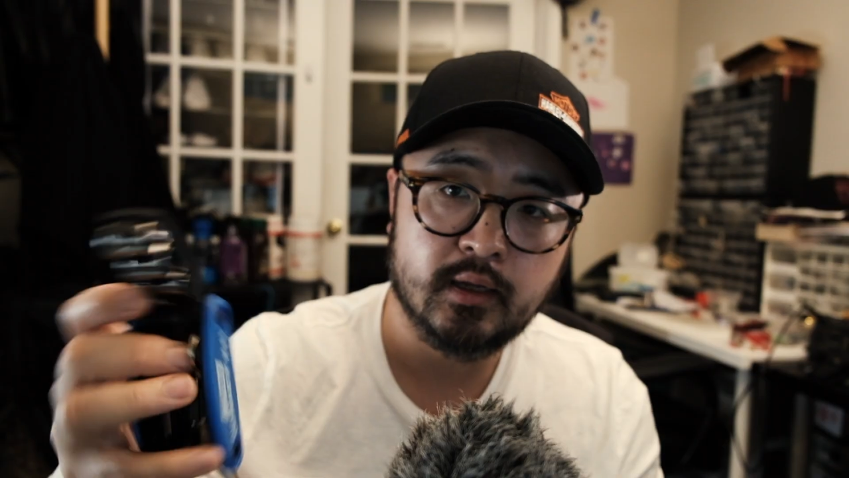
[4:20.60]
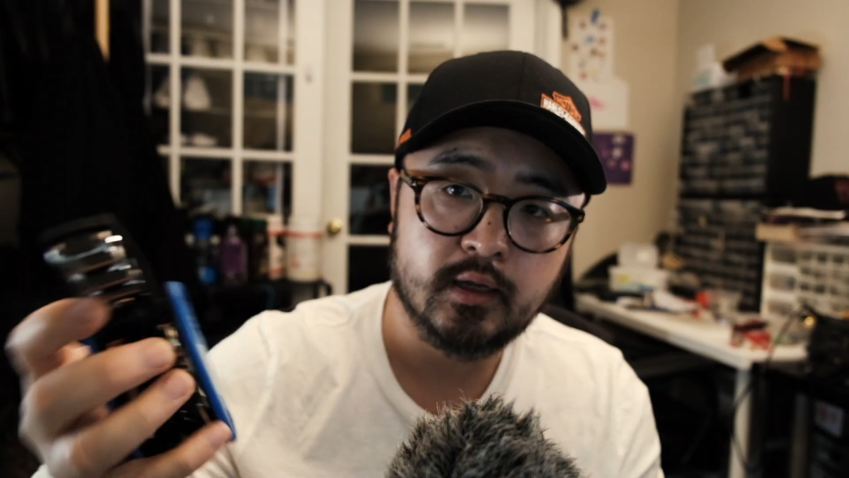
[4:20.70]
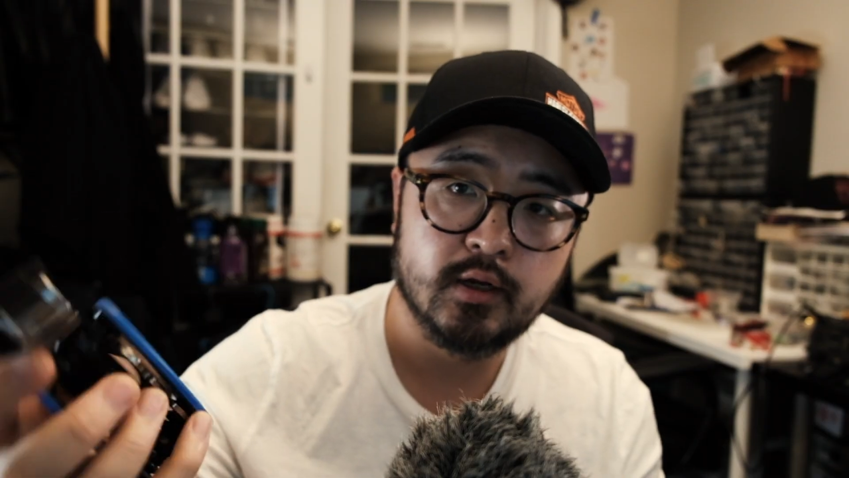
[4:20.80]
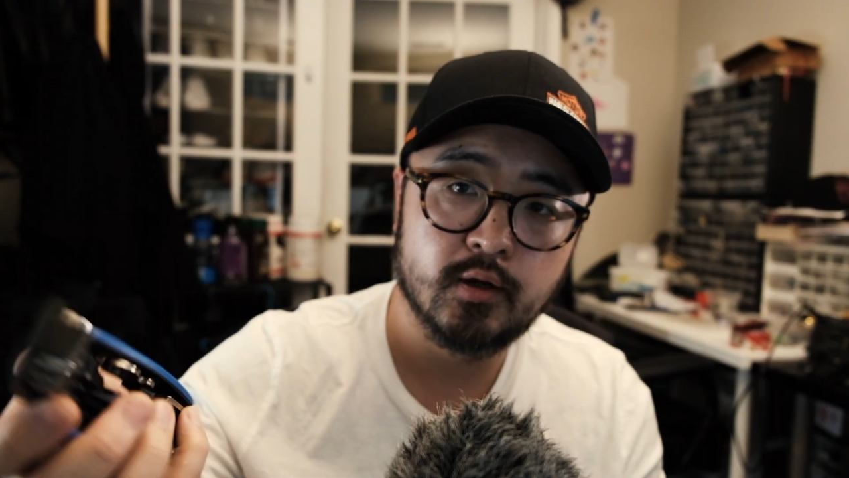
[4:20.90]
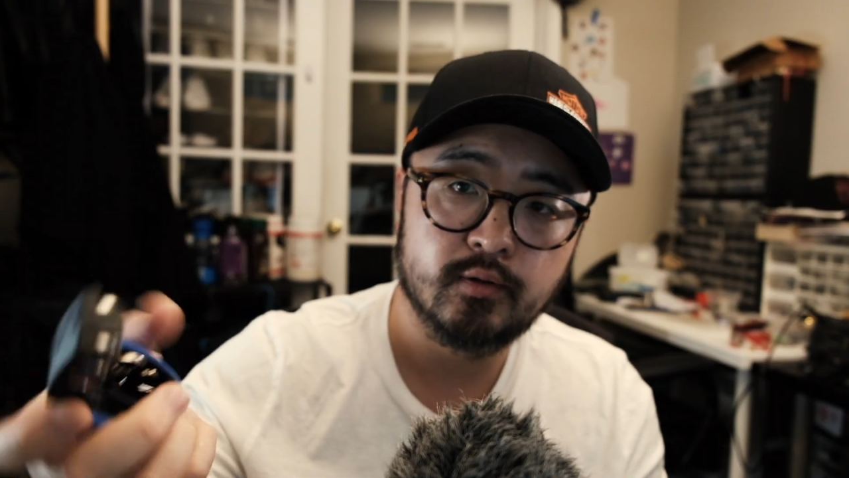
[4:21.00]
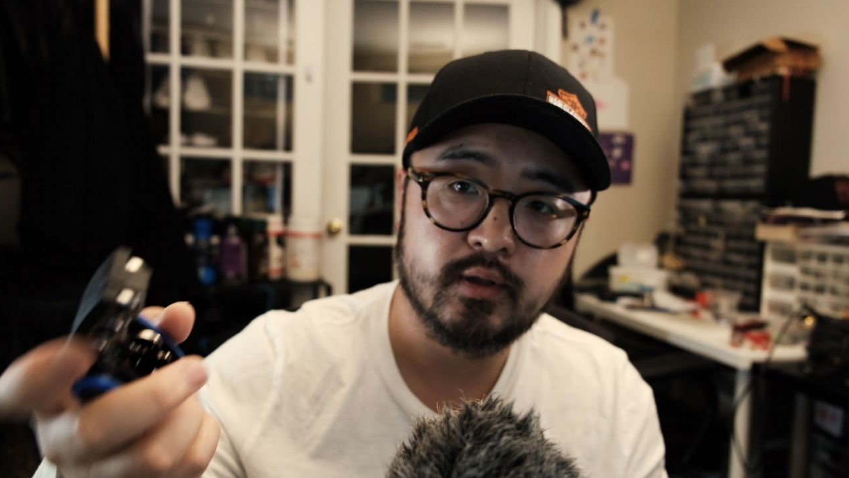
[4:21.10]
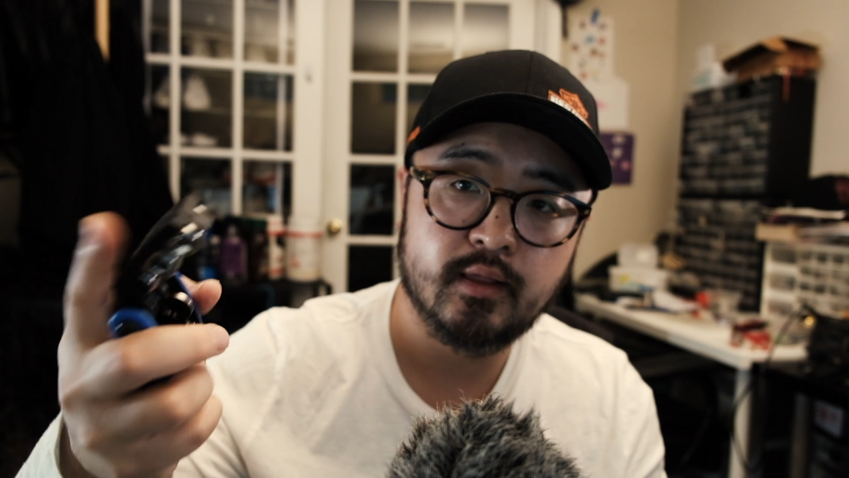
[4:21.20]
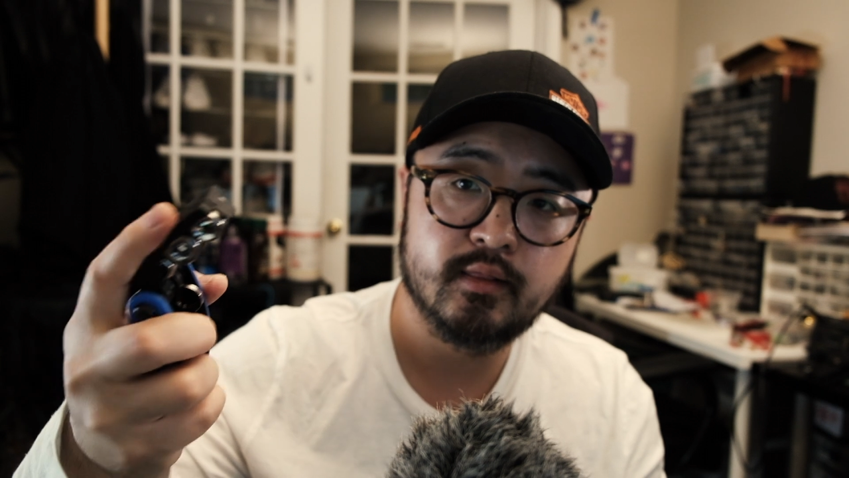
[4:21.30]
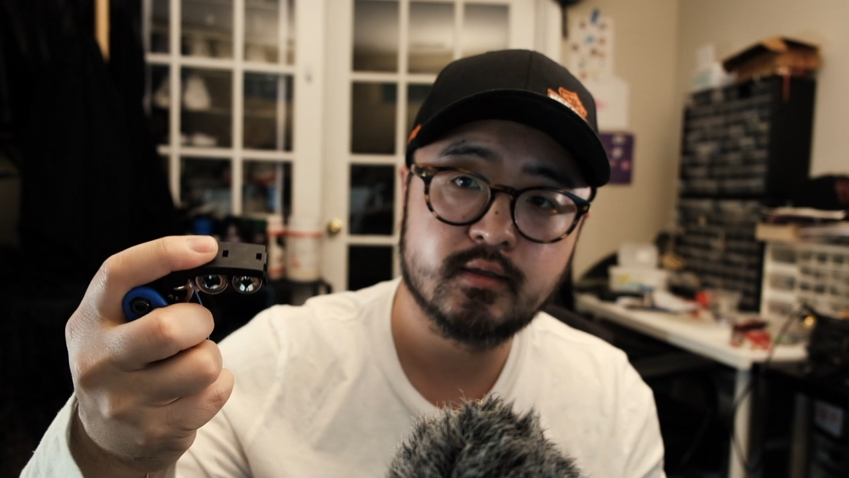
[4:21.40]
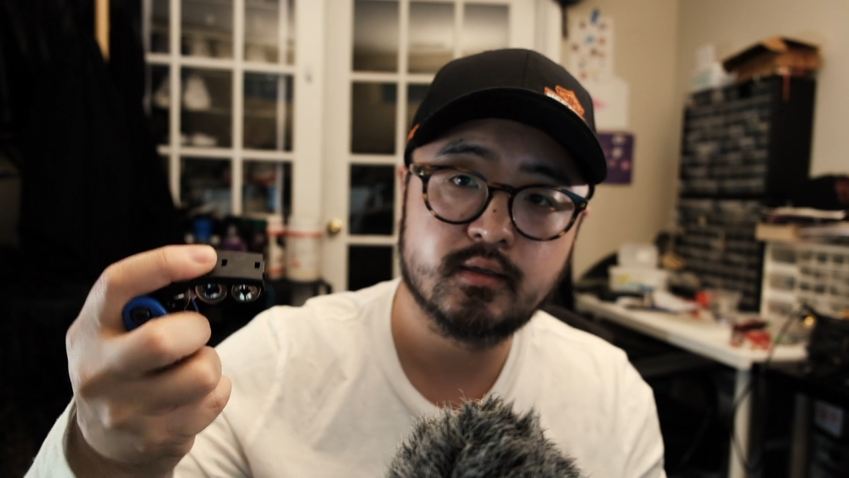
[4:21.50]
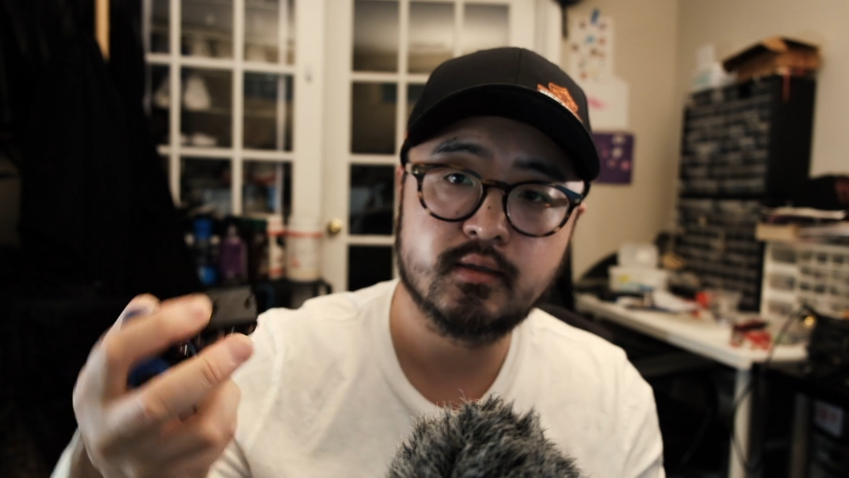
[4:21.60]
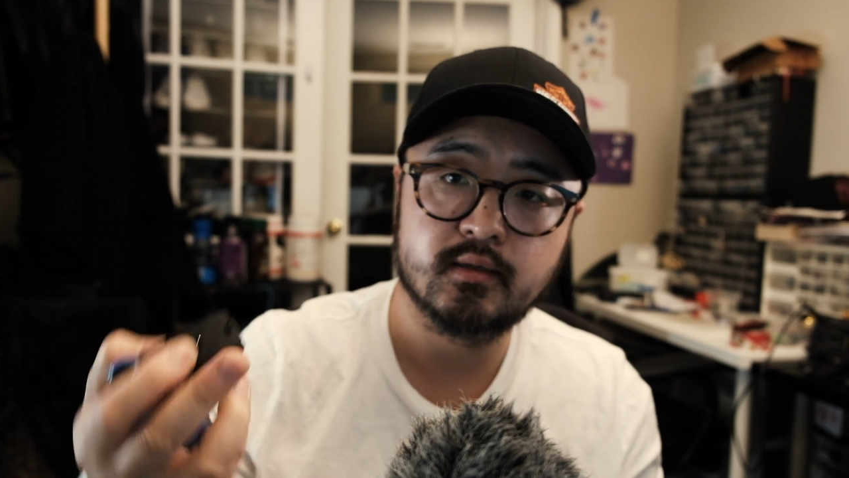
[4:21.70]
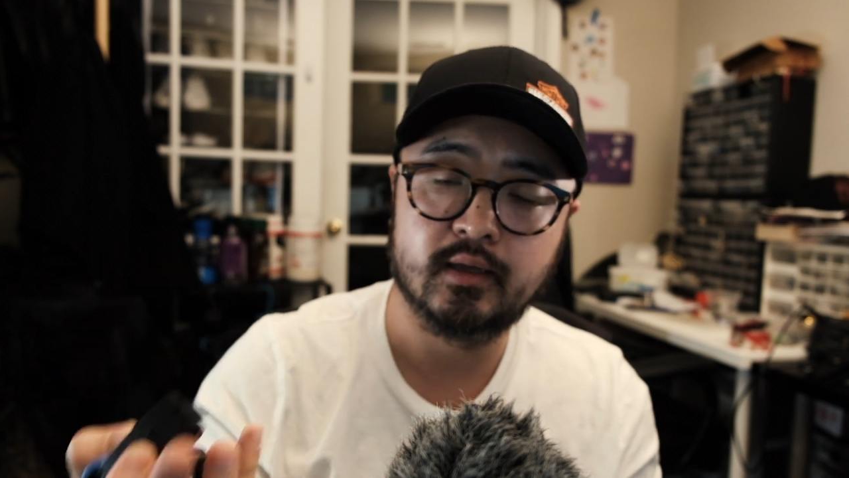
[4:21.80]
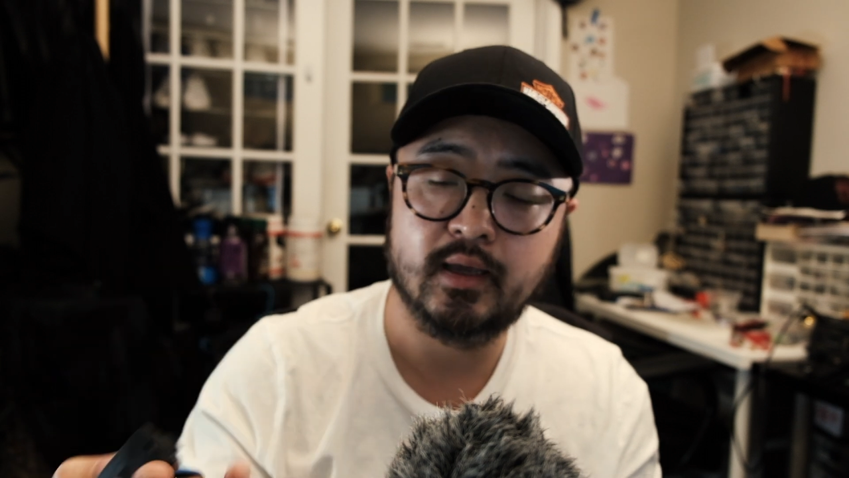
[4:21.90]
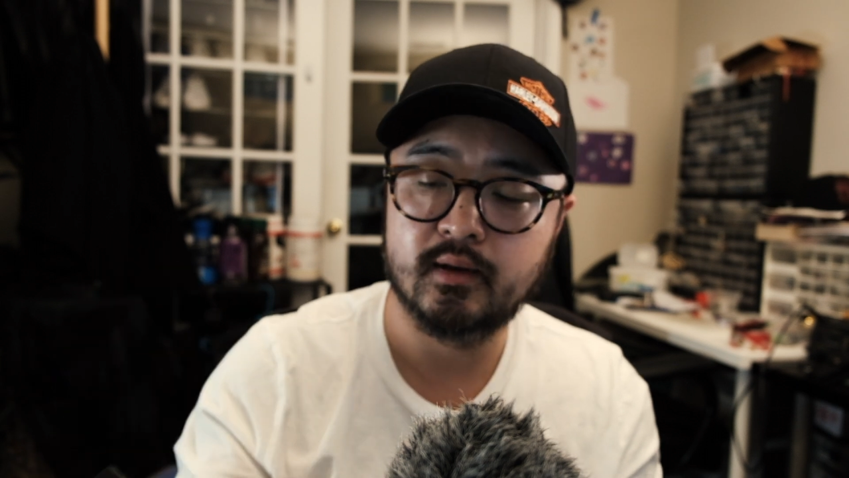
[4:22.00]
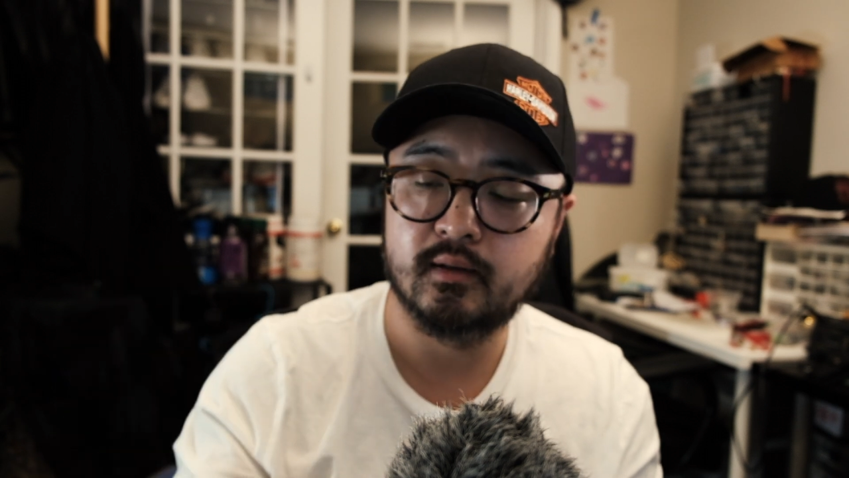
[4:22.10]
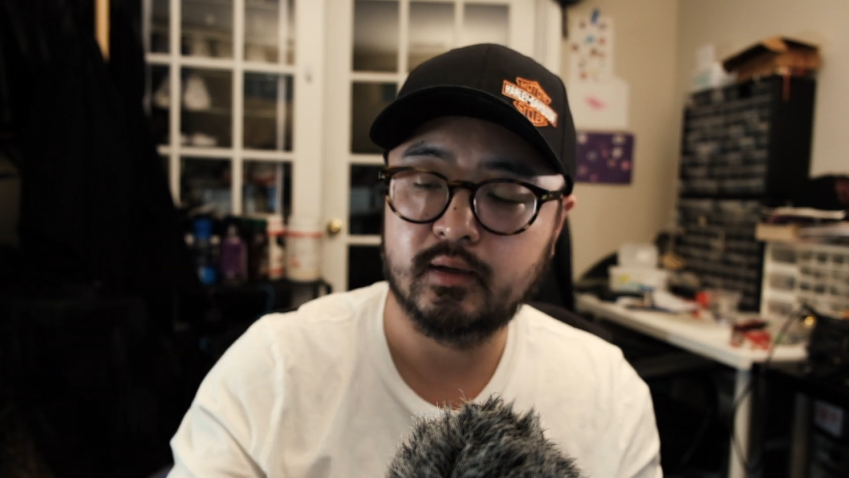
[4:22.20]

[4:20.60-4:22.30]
you know, and this is, again,